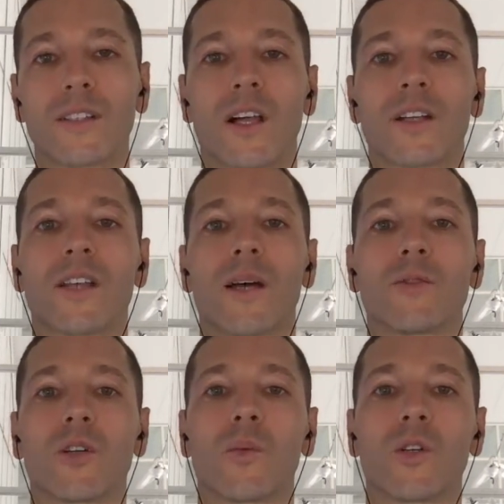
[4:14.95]
a lot of
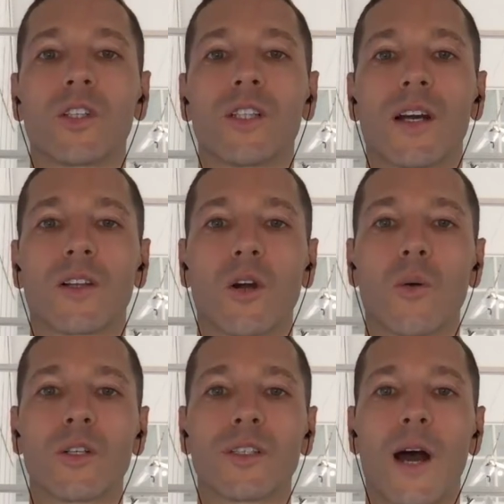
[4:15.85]
times they're willing to take a
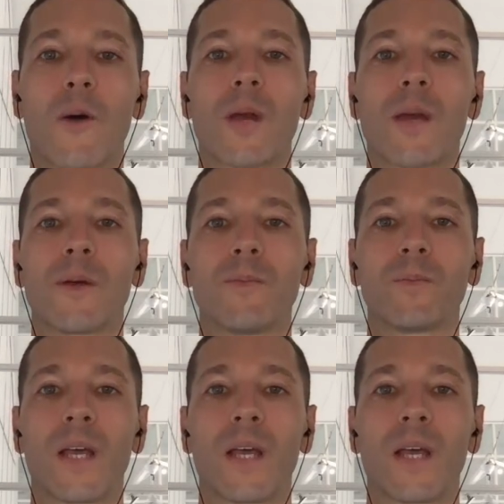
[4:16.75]
lower down payment.